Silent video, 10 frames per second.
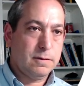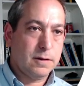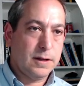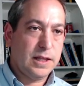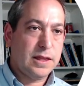
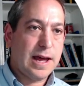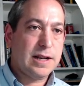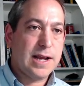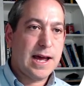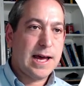Delete
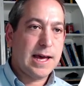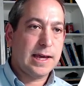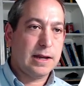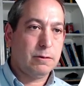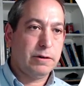that tag
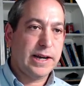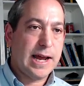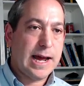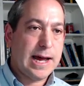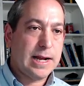and
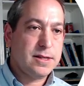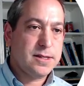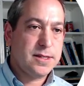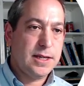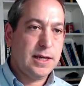re-add
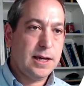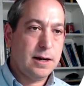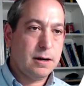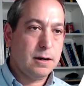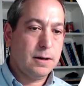C
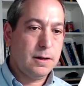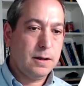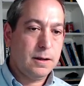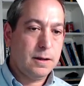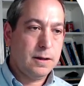here.
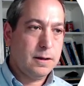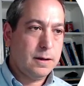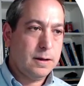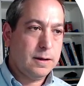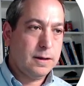
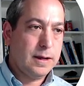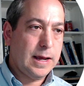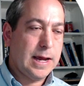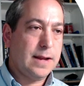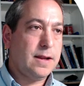
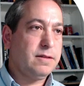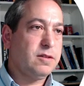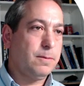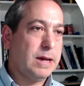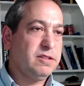And then
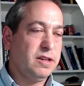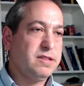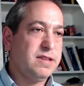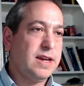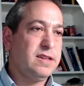so basically it
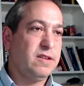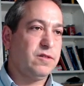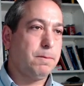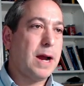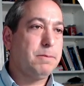says if
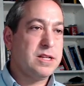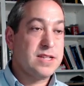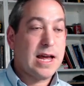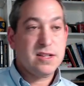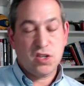the pipeline
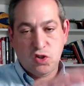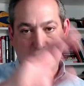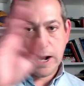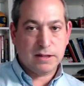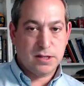status is
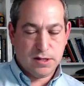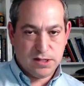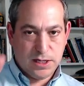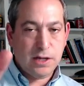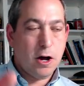dragged to the
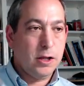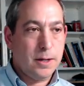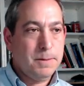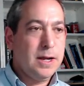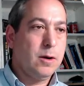C
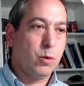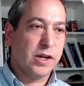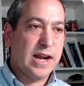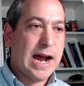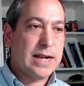column, we're
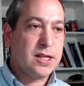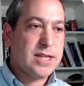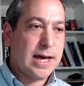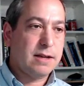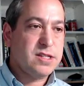going to add the
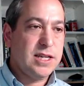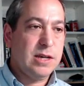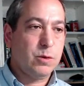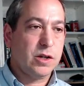tag of C and we're